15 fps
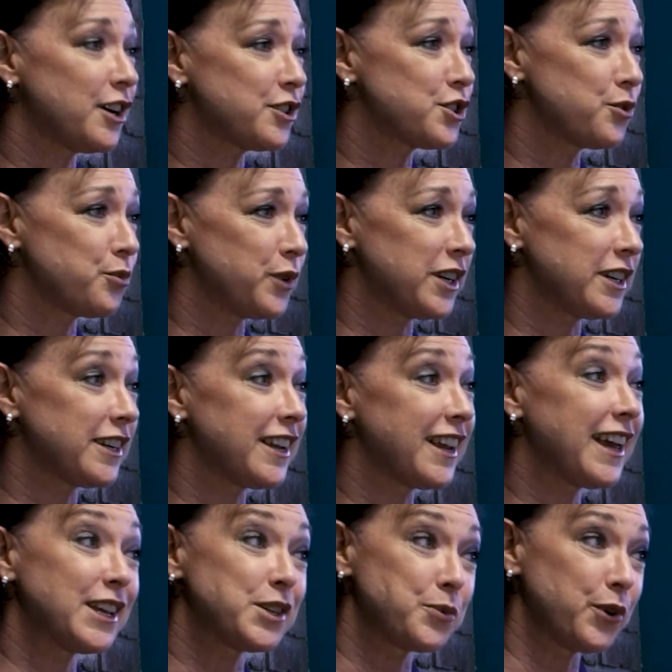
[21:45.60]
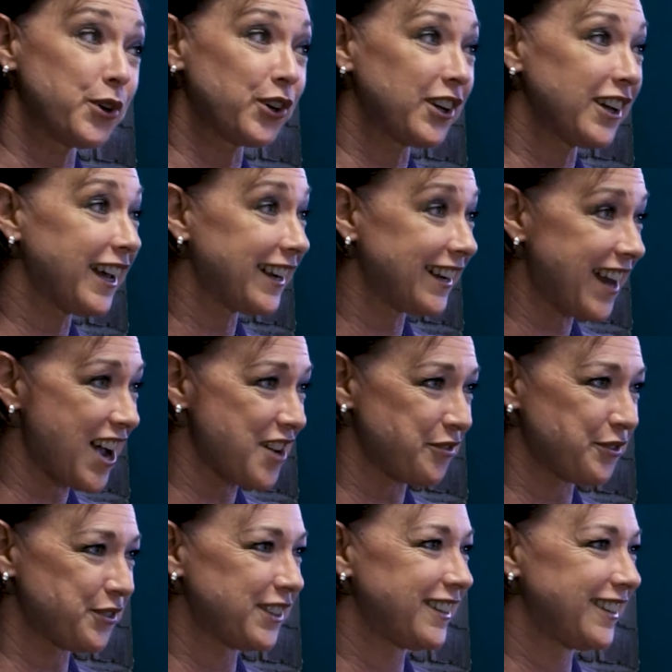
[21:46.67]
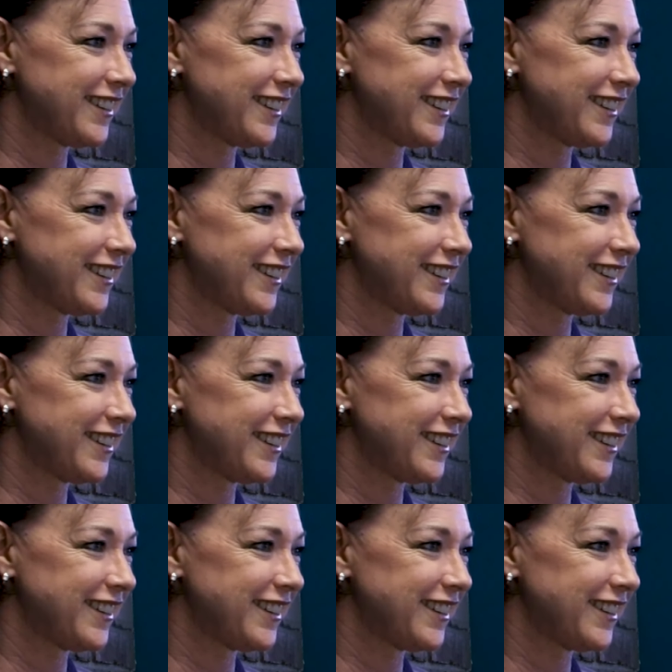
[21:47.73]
How to Win at Work and Life.